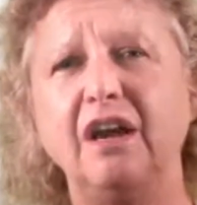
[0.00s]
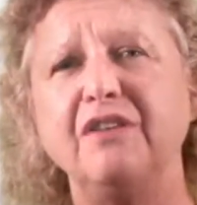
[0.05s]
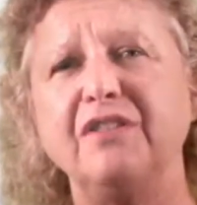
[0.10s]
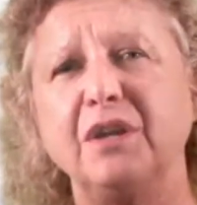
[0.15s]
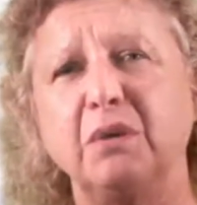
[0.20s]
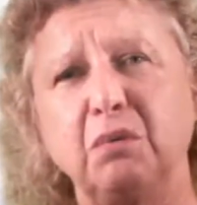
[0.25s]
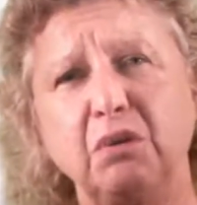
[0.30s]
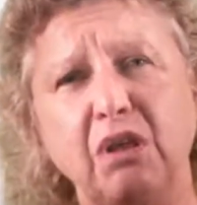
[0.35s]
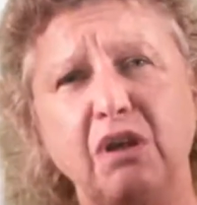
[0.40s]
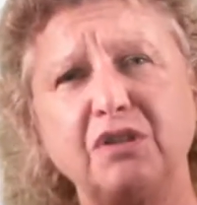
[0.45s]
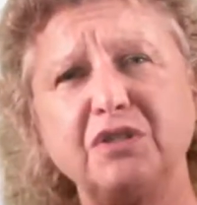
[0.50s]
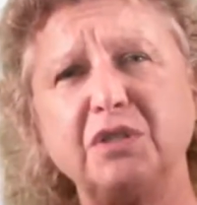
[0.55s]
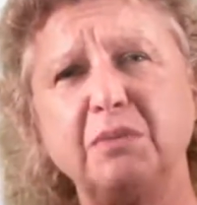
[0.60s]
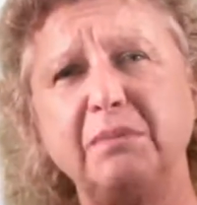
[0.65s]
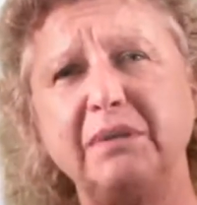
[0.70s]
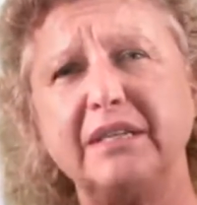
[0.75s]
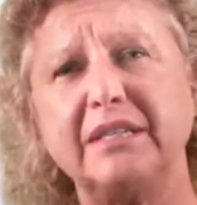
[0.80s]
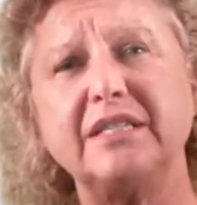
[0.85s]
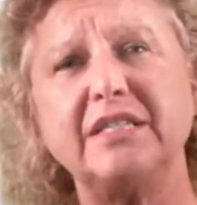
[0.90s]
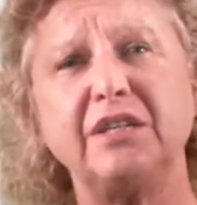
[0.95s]
There will also
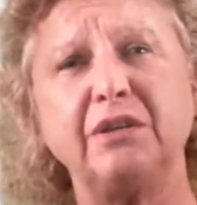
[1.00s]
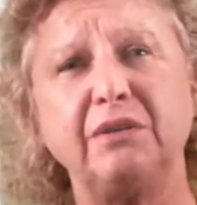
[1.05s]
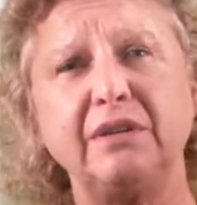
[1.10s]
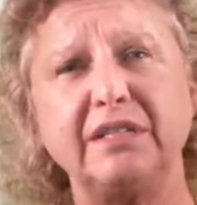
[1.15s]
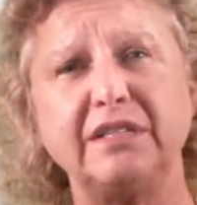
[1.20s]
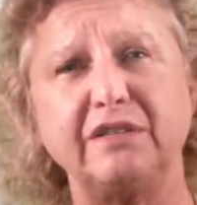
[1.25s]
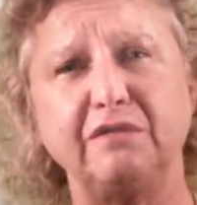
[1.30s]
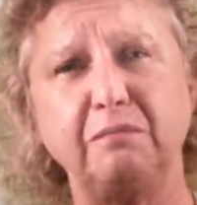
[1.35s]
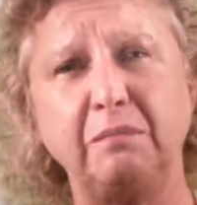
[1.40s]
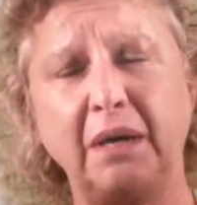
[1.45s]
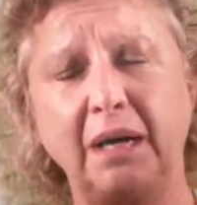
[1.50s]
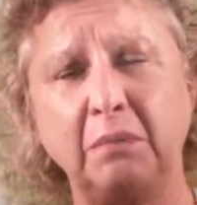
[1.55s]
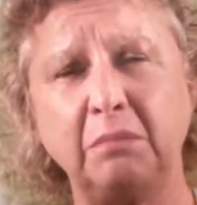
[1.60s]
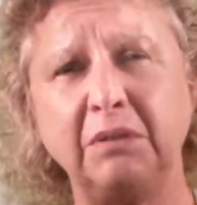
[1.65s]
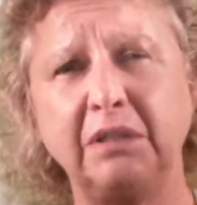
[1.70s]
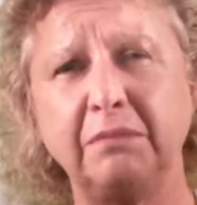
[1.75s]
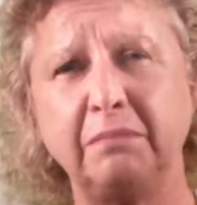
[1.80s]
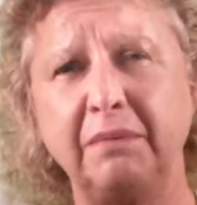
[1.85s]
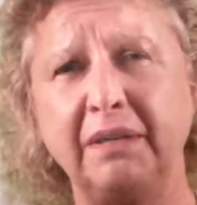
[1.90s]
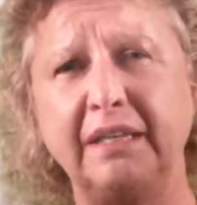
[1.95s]
be a series of
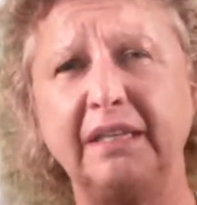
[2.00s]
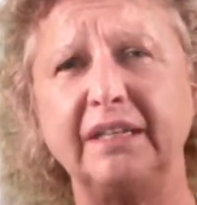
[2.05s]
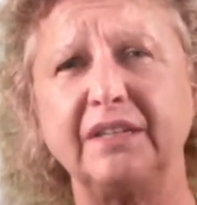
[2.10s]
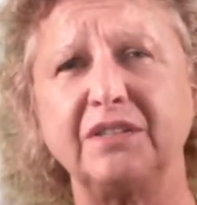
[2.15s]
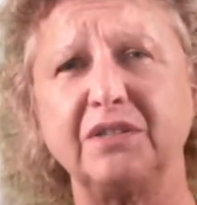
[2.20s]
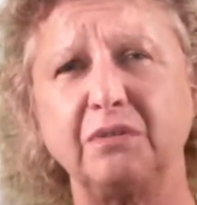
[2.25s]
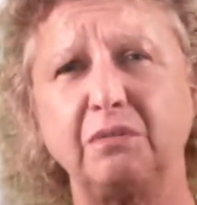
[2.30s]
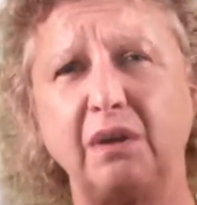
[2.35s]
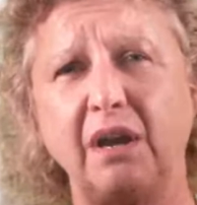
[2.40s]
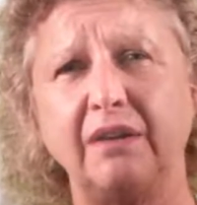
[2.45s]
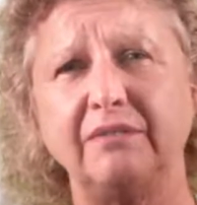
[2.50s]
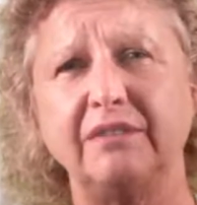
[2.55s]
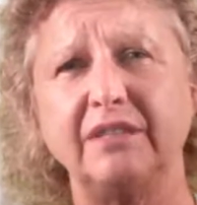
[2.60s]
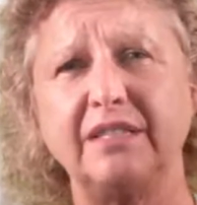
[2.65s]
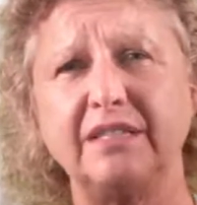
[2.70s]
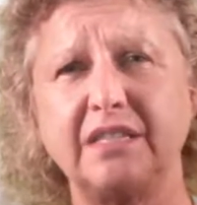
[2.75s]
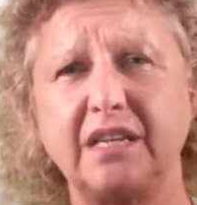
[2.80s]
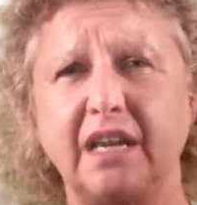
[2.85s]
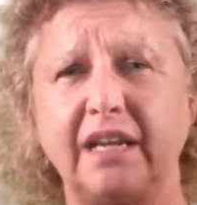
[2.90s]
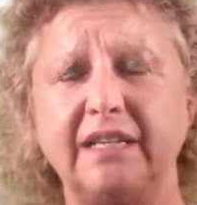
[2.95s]
public meetings around the
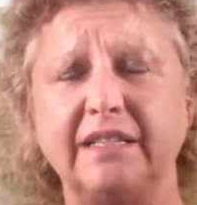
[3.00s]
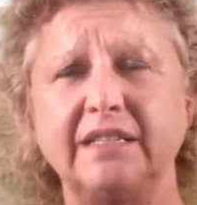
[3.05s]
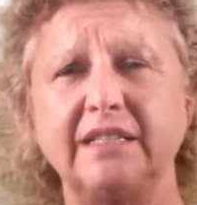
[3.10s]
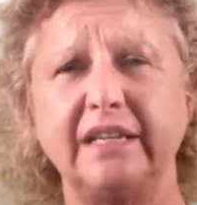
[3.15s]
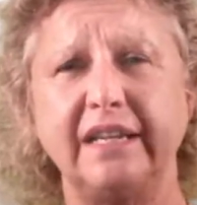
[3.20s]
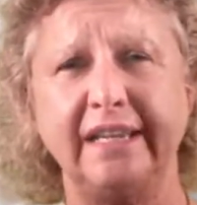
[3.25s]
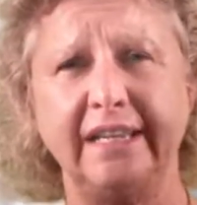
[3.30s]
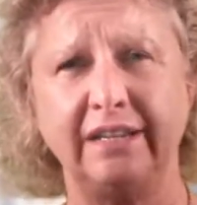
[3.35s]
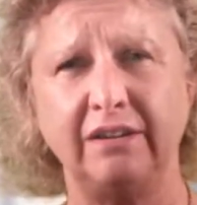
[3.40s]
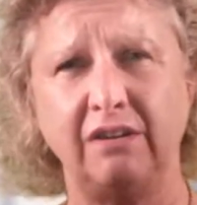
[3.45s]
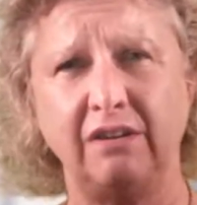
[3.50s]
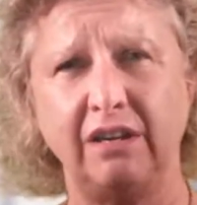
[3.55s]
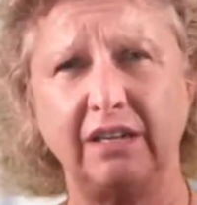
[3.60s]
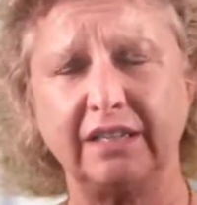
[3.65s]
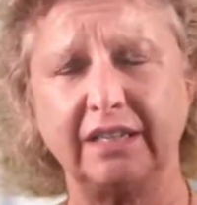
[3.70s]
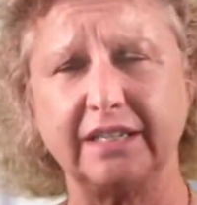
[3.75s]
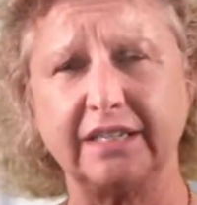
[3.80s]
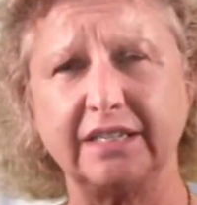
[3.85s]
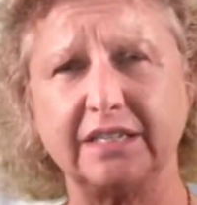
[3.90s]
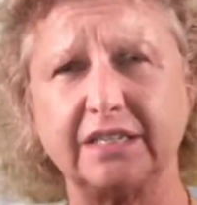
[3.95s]
states in
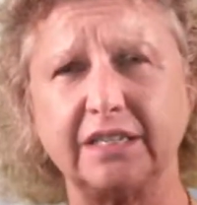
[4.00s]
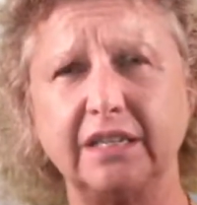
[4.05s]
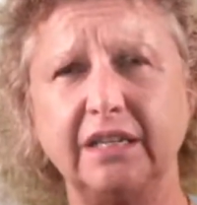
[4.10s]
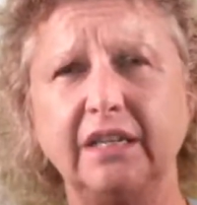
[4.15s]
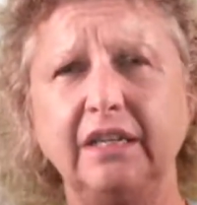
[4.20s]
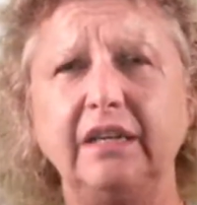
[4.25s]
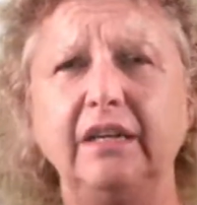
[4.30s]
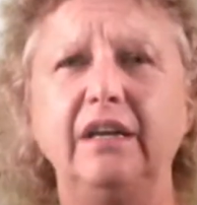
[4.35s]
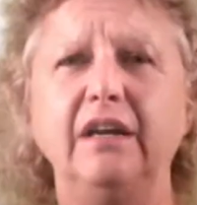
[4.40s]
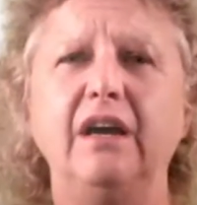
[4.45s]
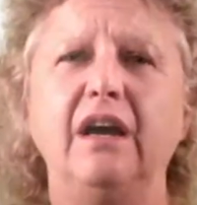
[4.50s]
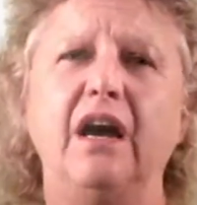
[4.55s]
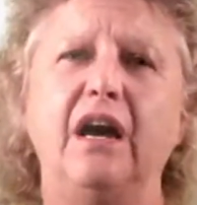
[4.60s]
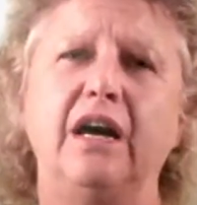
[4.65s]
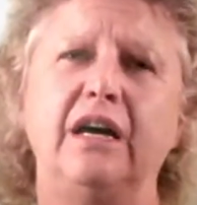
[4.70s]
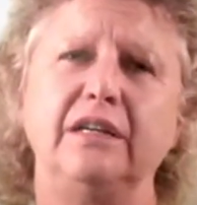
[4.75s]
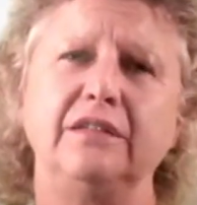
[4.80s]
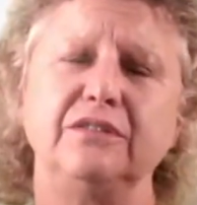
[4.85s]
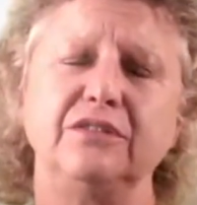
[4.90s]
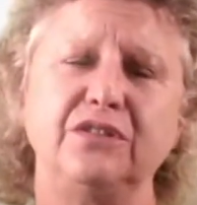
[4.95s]
August
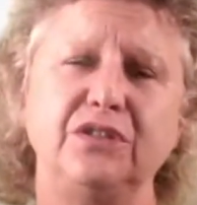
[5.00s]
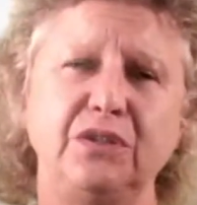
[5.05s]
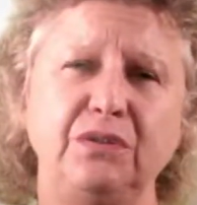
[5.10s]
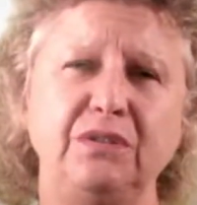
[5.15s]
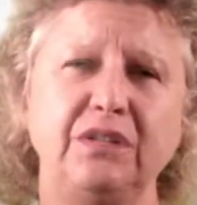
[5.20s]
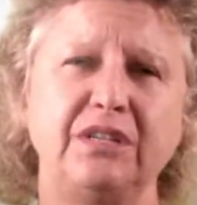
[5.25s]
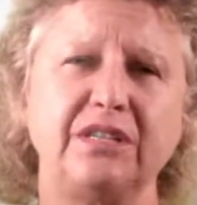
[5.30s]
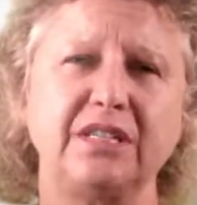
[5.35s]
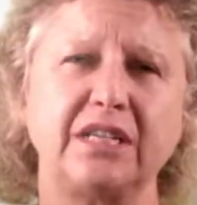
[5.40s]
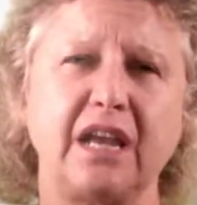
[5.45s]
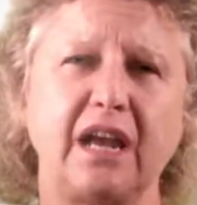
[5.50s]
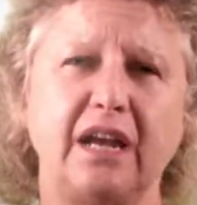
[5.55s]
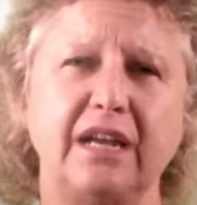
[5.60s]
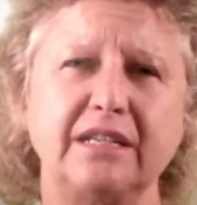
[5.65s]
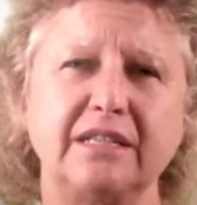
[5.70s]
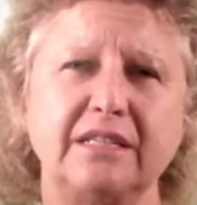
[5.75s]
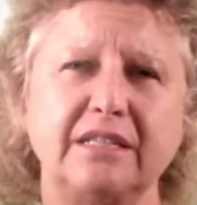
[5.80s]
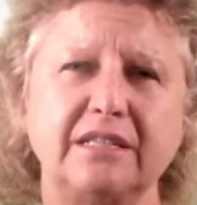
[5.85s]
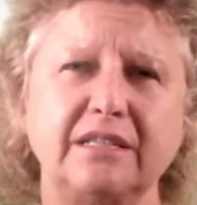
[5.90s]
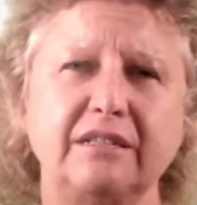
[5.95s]

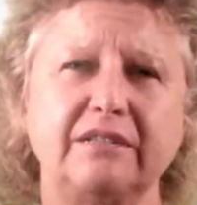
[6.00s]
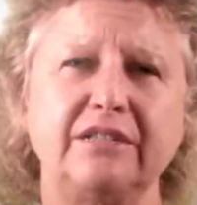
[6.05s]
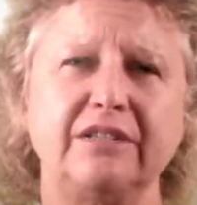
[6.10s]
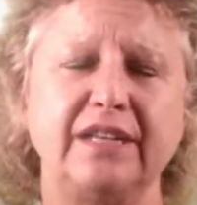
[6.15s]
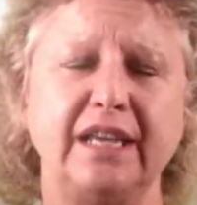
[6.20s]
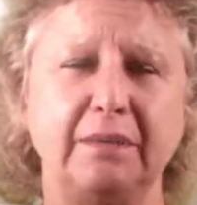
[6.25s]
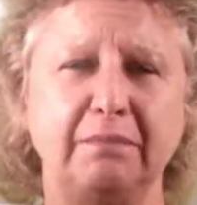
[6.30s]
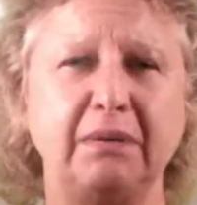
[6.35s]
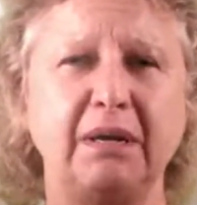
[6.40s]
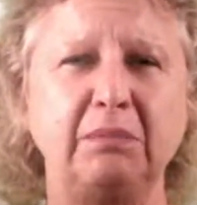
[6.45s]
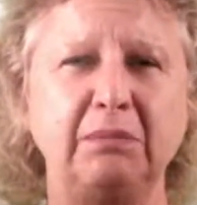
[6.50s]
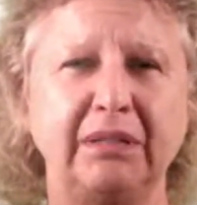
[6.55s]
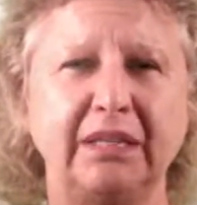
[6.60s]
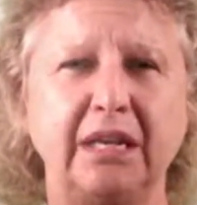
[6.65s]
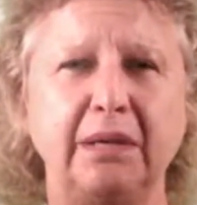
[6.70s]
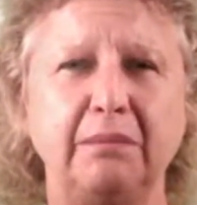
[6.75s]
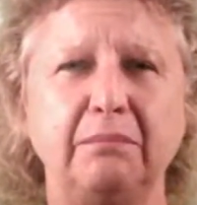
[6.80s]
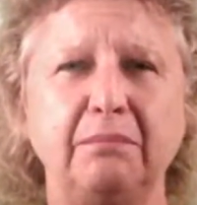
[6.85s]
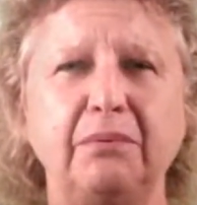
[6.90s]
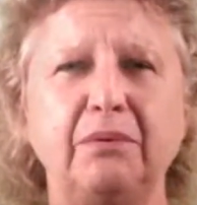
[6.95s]
to get
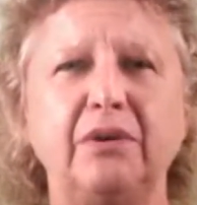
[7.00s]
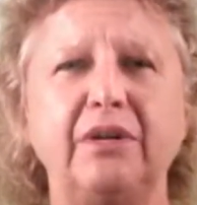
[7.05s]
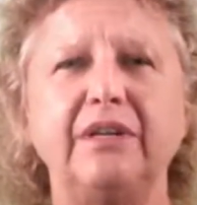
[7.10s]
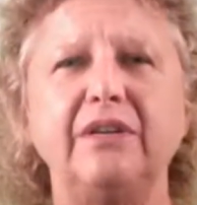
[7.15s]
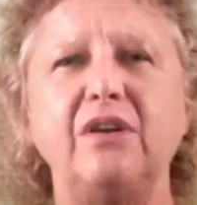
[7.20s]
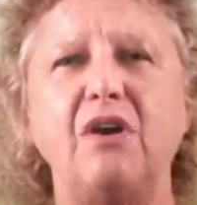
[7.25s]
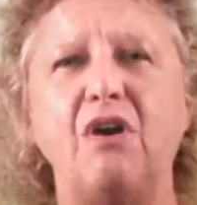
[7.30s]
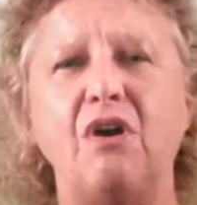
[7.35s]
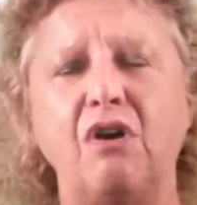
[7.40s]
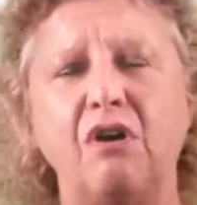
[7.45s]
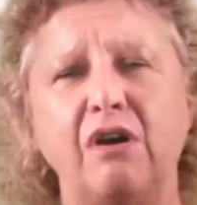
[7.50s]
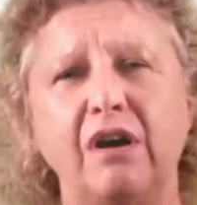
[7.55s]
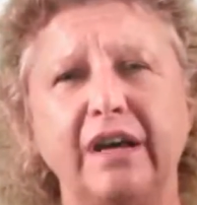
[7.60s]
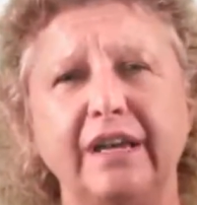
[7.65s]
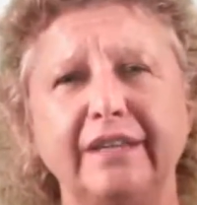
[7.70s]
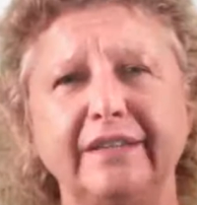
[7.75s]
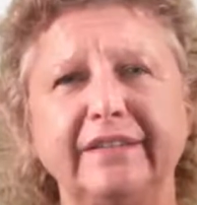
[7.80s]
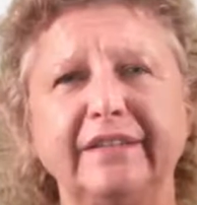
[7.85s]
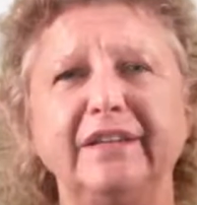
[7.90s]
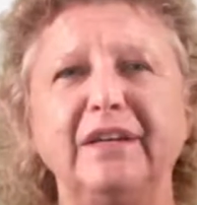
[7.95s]
public input
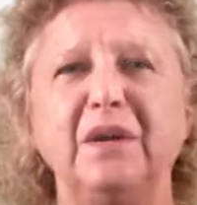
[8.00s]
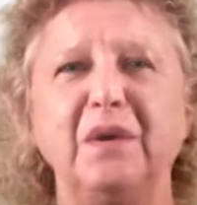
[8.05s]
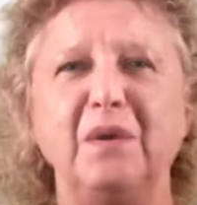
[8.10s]
on